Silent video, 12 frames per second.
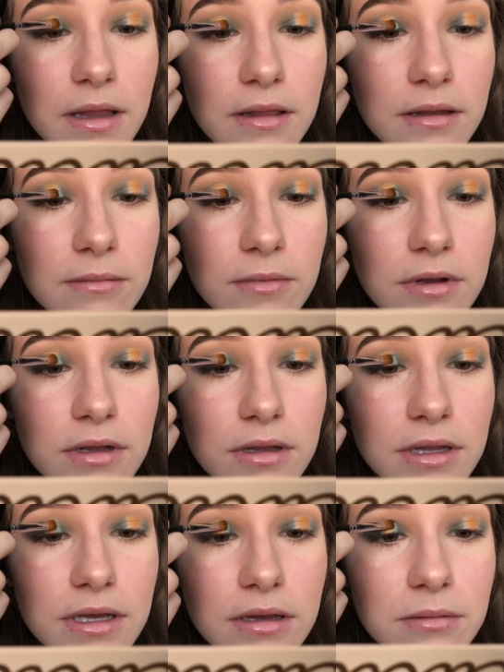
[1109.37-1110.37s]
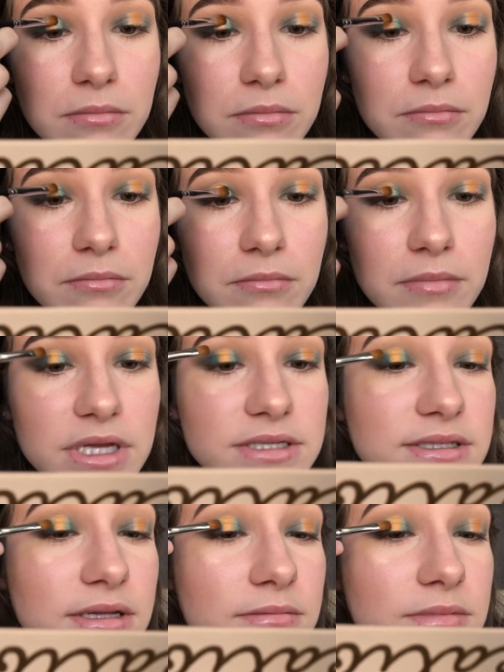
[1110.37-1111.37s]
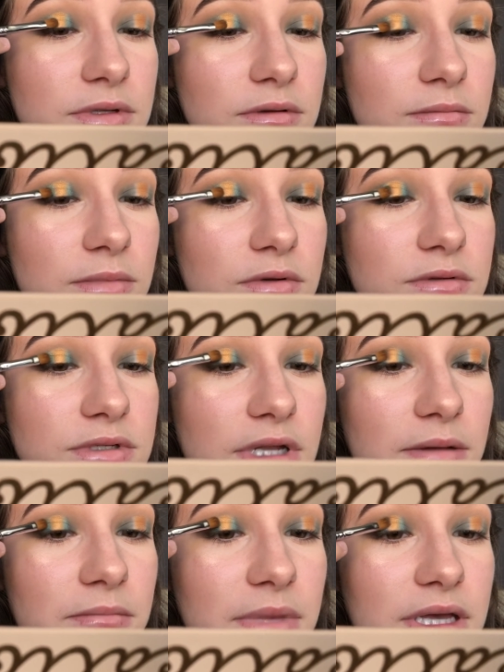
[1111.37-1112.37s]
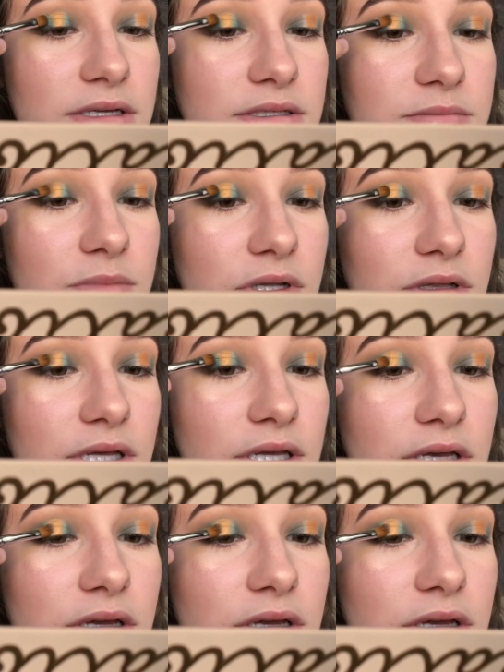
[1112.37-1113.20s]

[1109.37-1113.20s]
And then I'm gonna like mix them, almost not mix, but like